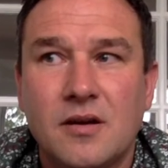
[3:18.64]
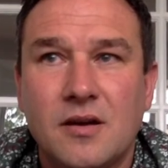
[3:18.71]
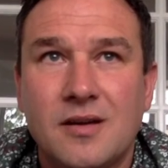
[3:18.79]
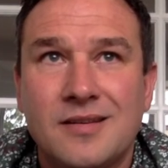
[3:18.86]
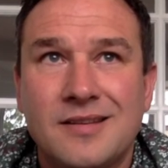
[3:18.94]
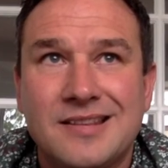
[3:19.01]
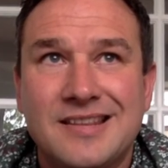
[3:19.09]

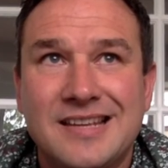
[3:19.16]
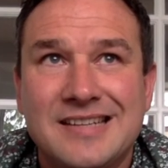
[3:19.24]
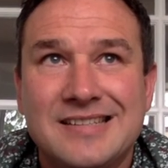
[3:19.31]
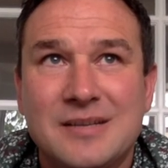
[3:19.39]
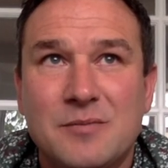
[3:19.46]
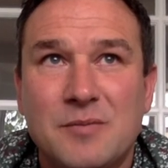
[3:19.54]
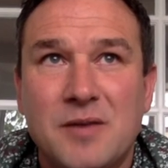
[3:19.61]
are the
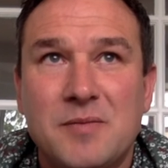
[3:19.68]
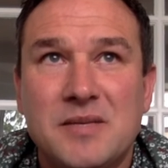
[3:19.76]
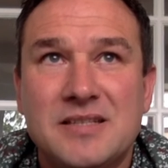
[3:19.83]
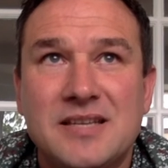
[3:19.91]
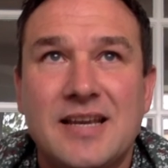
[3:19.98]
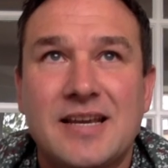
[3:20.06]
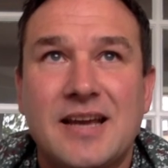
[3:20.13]
things that make me
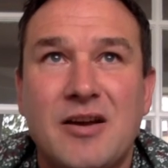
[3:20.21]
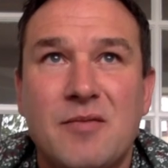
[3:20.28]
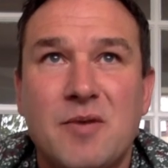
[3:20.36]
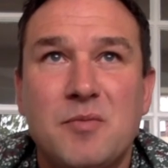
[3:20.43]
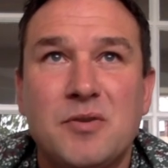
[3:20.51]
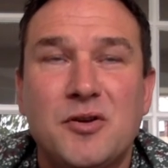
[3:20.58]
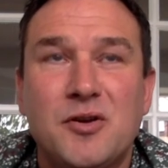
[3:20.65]
tick. I
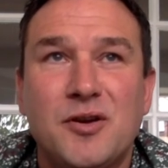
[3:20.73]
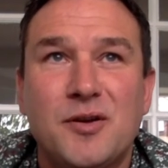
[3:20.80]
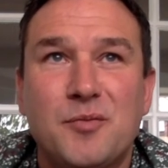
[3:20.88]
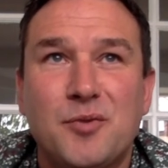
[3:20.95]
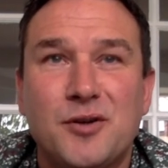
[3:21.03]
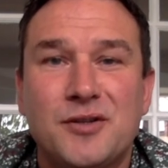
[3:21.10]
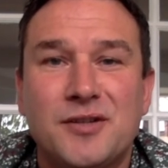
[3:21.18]
remember doing a
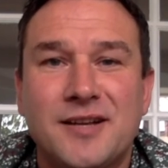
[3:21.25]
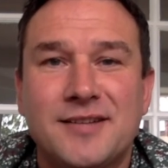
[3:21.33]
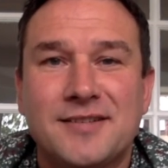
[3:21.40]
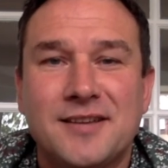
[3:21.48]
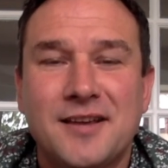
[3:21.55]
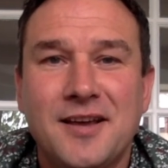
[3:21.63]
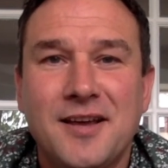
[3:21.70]

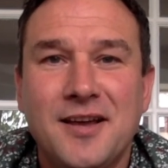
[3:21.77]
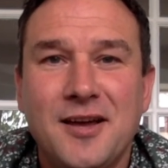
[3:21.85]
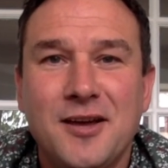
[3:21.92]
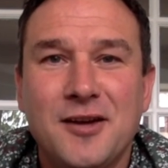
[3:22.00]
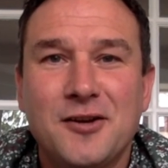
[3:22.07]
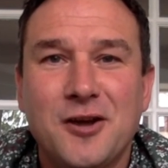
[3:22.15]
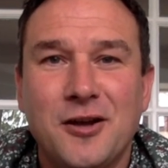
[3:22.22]
project
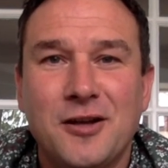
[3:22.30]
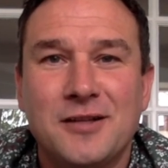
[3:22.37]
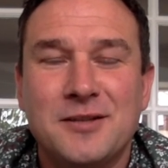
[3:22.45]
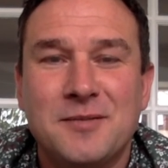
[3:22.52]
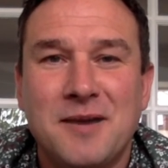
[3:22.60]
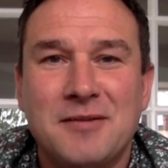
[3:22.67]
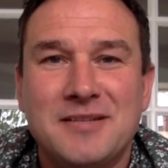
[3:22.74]
at college
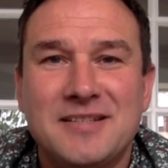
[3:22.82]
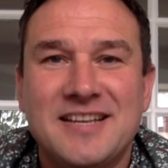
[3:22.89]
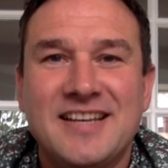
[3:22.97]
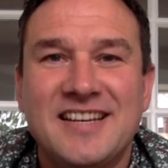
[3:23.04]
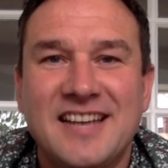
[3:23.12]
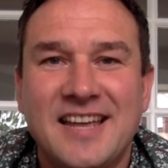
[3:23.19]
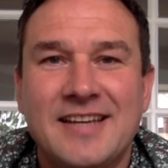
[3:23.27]
about
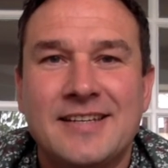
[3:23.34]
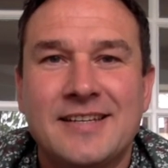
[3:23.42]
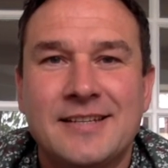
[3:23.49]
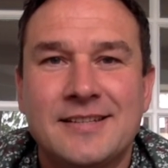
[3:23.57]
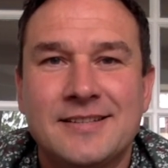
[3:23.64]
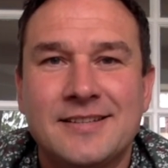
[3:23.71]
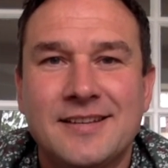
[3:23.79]
dinner
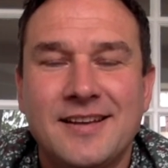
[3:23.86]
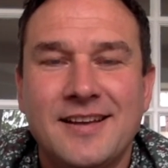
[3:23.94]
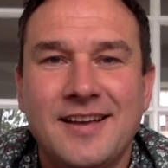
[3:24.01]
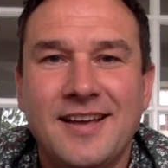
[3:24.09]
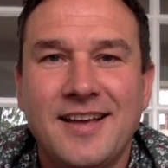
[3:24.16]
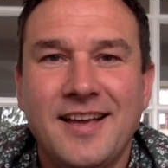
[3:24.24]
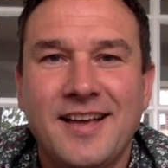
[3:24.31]
ladies
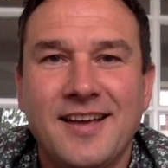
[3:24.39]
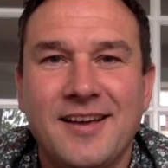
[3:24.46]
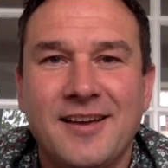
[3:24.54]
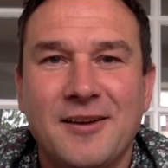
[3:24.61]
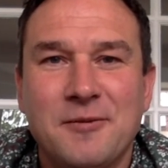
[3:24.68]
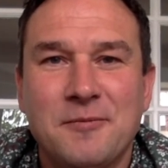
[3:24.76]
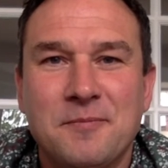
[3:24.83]

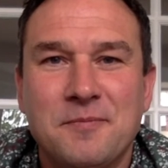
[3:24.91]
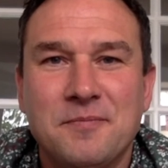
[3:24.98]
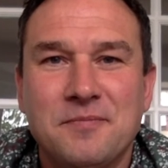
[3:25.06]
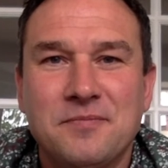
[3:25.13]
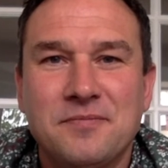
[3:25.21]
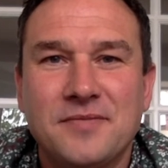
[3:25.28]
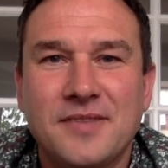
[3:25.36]
um,
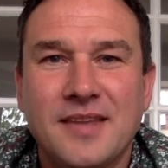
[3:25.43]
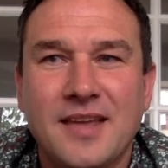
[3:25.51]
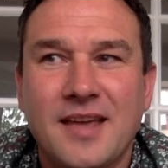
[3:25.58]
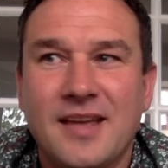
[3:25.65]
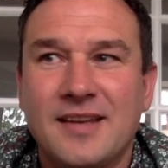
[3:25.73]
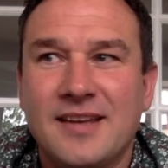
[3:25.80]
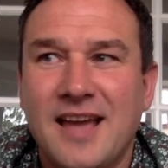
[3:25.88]

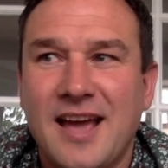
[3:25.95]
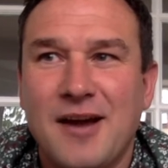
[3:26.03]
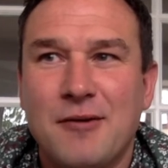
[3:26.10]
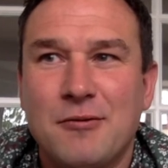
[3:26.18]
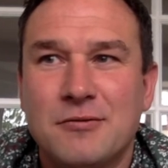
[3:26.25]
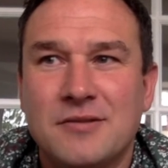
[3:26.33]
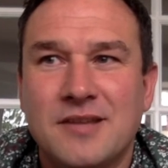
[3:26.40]
and
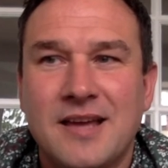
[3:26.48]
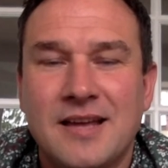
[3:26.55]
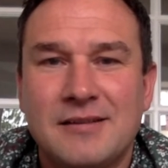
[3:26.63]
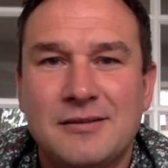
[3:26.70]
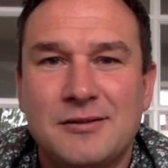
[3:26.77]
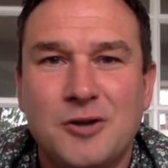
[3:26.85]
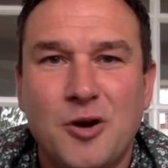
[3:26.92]
how their
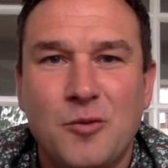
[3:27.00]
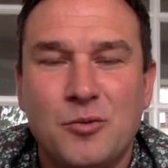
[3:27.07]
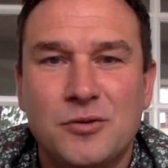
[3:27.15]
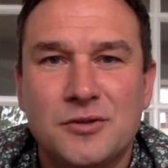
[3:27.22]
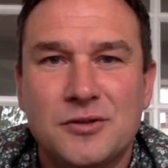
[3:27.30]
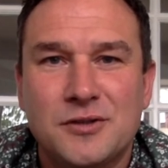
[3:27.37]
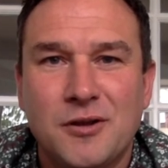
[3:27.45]
job
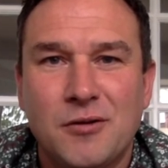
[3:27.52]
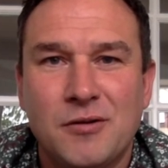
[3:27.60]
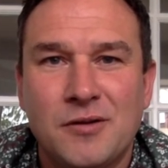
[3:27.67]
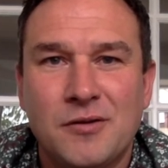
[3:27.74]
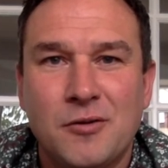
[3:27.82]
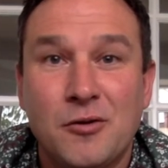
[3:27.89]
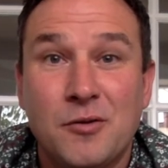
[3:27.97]
was
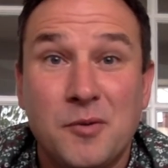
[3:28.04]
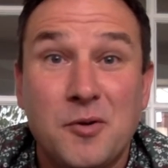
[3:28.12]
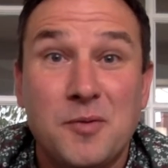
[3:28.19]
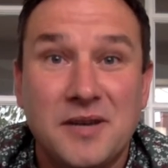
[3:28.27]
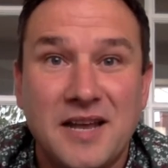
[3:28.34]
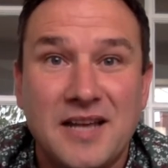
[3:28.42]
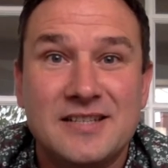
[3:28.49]
slowly, or they were
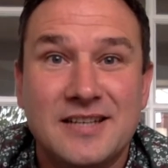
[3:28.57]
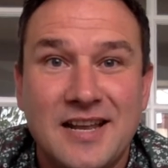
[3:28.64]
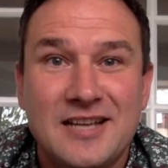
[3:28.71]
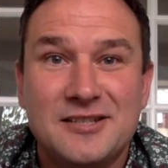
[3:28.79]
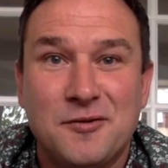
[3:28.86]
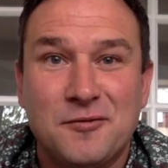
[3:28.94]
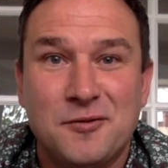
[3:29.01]
becoming less and
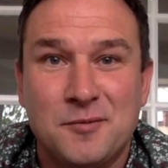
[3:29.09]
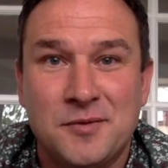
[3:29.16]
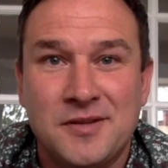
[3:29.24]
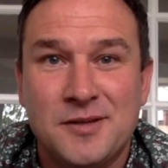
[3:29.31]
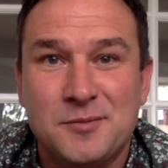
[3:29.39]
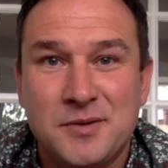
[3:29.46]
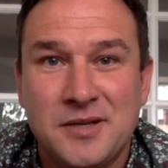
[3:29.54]
less of them at
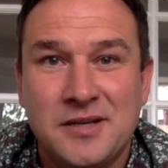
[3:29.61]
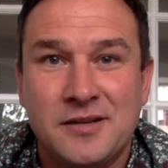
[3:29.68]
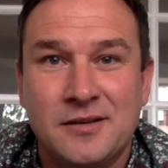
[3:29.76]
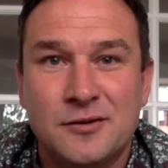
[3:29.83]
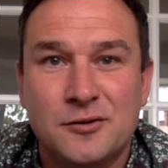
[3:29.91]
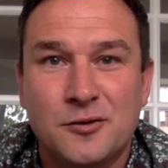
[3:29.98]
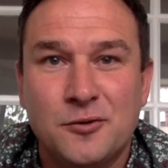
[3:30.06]
this
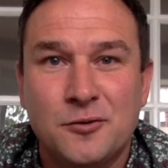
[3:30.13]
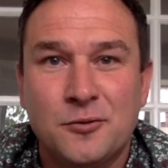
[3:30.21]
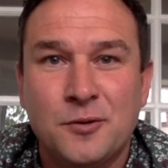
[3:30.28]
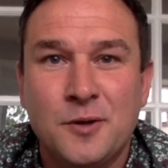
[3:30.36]
particular school.